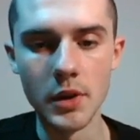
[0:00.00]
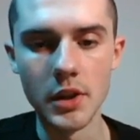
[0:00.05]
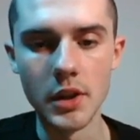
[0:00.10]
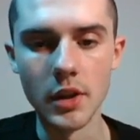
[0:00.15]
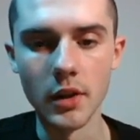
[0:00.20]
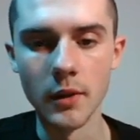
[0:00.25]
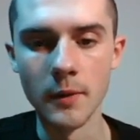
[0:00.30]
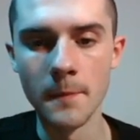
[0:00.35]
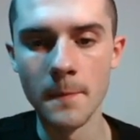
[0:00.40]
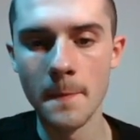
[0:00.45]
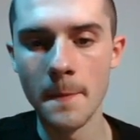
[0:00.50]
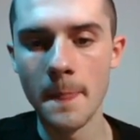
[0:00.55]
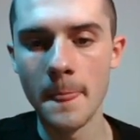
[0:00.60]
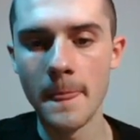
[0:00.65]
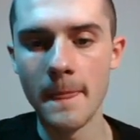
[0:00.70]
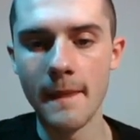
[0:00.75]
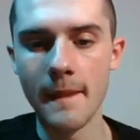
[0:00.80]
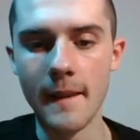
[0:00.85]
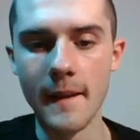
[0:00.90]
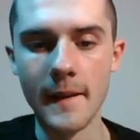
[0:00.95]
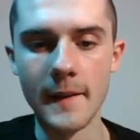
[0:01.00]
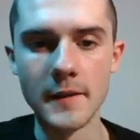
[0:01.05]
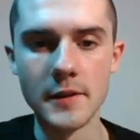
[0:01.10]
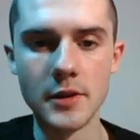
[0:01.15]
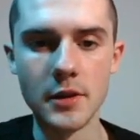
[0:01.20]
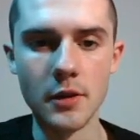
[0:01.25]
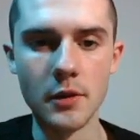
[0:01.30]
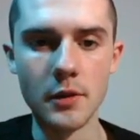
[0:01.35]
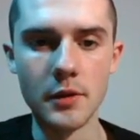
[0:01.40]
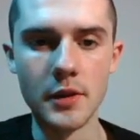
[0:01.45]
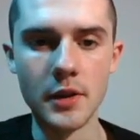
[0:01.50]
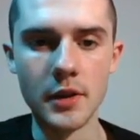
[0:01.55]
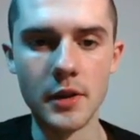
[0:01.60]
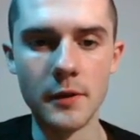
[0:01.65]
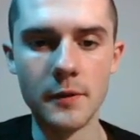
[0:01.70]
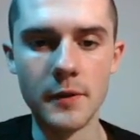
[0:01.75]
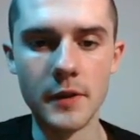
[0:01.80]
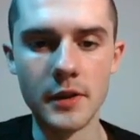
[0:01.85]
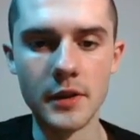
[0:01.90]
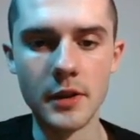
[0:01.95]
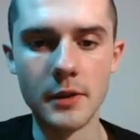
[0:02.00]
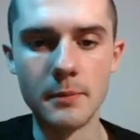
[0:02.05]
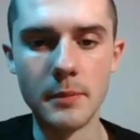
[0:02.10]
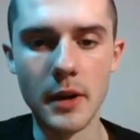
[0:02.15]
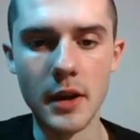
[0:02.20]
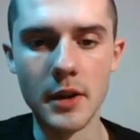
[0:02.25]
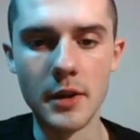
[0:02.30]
here. And so they're defended by